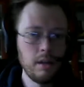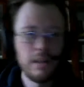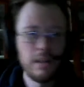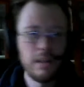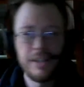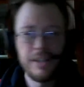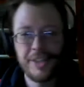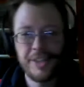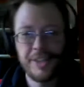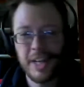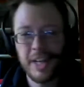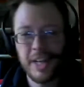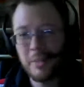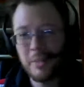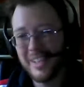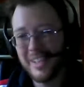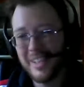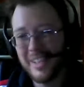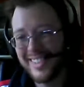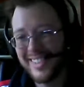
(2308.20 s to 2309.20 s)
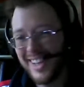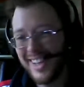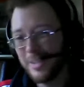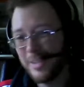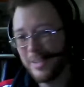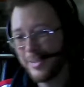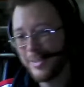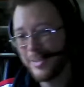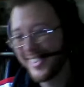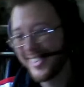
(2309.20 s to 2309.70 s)
Check out my stuff.
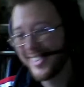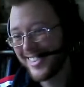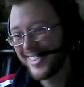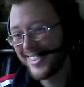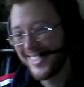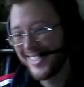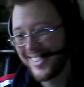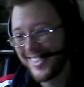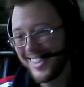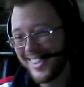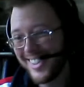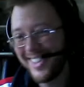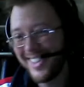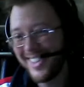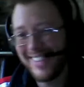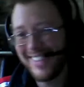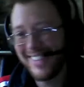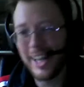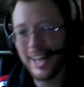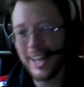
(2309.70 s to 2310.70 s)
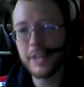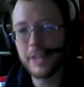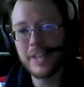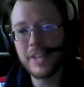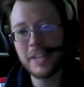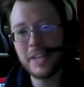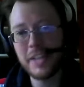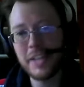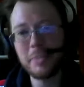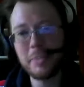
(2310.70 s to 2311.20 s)

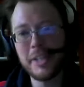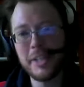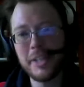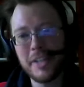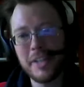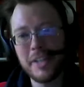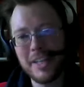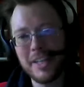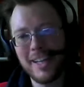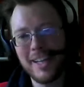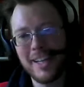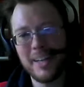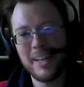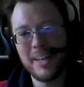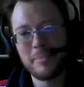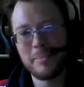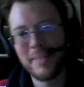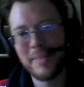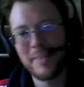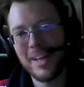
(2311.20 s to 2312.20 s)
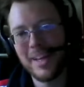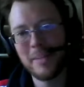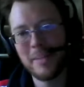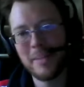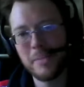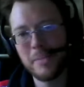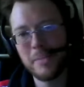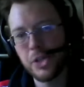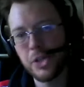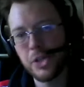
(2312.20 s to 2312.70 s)
ericsgotttobe.com.
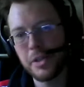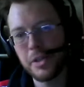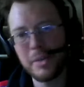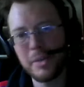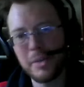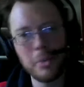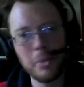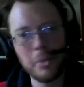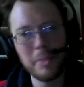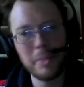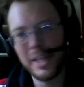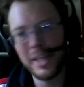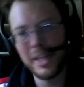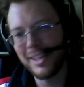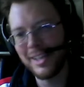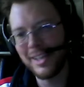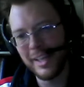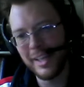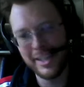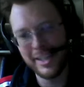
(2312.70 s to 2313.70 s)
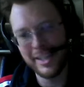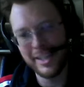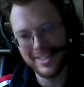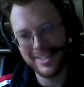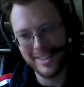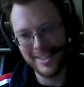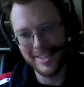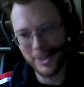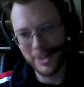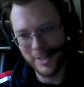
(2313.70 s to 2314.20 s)
I'm sure there will be
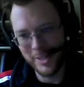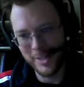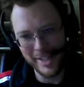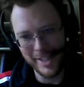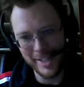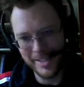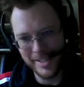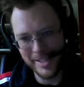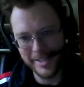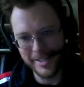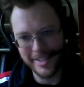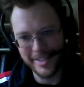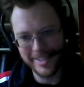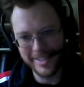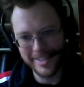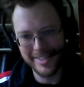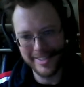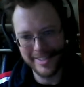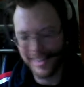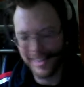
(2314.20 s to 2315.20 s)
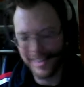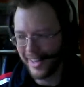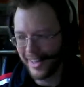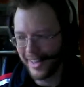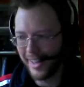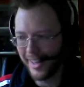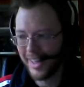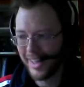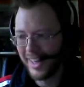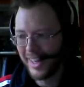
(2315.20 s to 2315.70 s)
links that are attached to this.
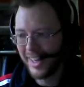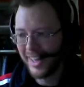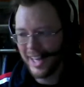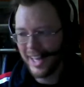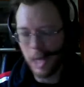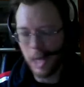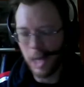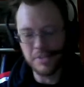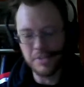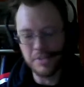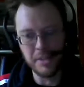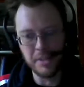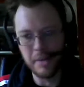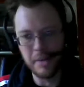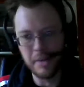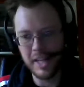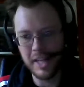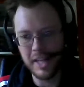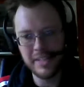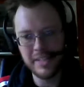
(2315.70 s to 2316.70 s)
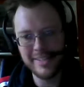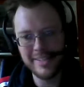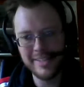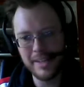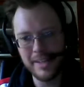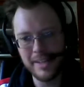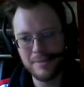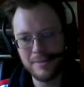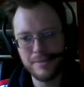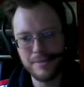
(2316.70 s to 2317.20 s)
I'm still writing
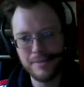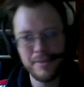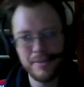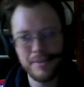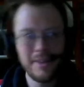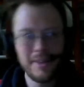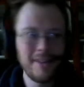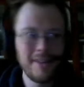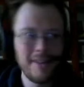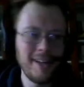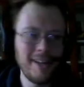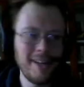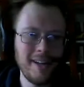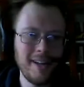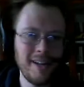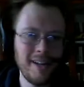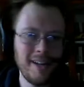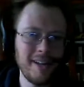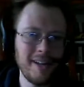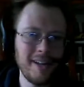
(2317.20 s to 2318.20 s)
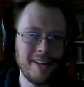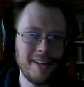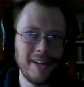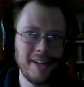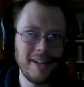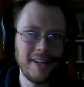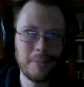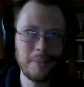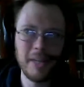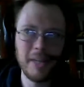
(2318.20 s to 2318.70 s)
stuff. I
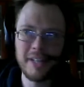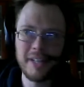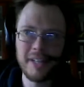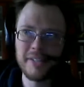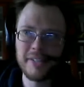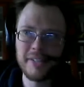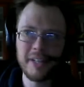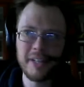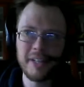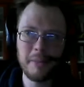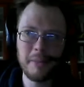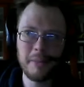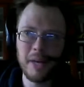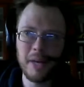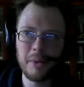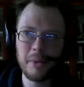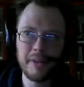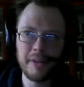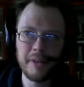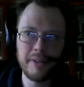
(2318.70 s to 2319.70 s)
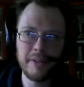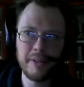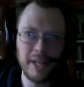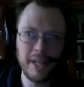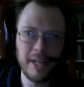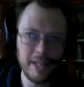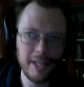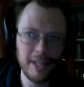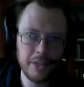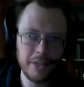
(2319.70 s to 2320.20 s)
plan to come out with at
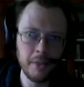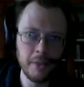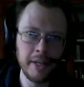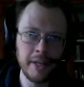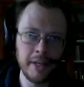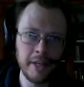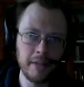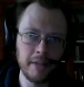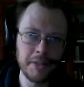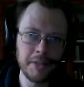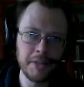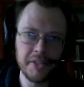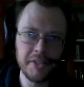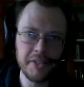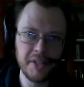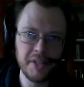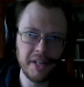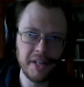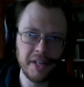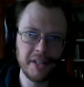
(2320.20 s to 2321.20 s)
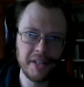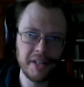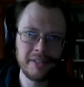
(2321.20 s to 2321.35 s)
least one novel this year.